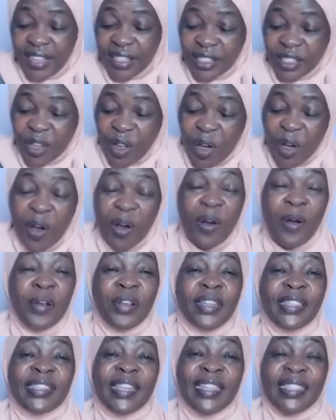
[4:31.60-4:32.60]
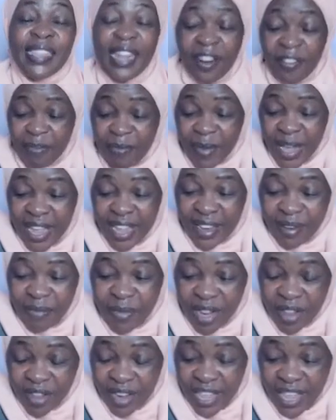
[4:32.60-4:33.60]
So he's a self-made
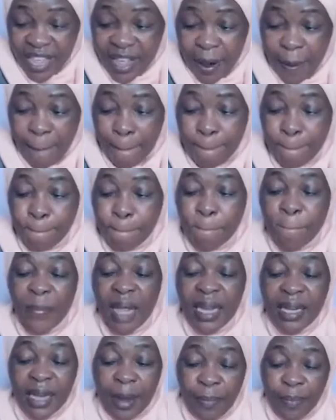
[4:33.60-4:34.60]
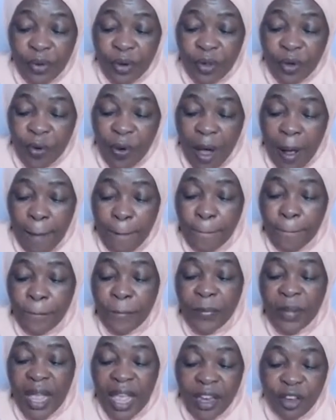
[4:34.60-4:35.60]
millionaire, entrepreneur,
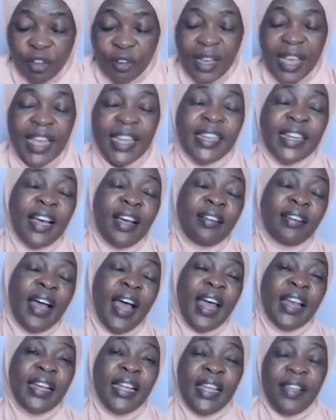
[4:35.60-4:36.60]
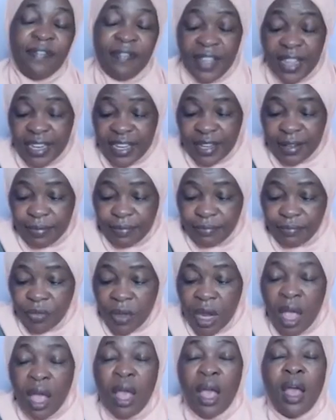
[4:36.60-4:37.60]
educator, and inventor.
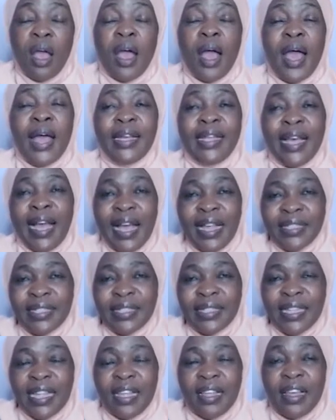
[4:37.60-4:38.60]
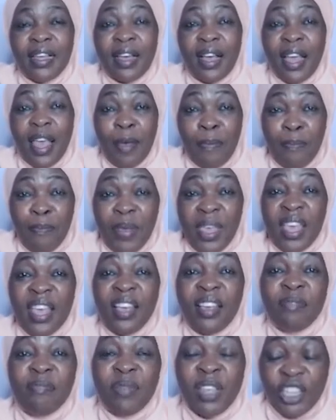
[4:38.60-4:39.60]
And he has a
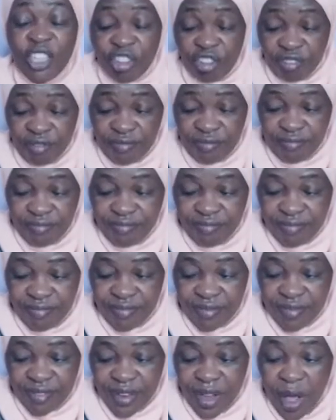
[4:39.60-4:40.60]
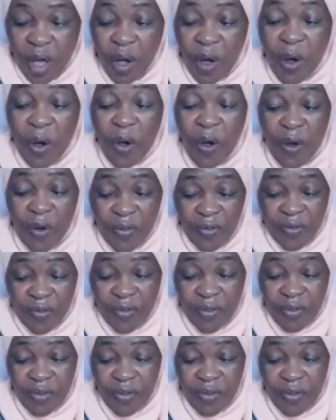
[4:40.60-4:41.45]
big mission of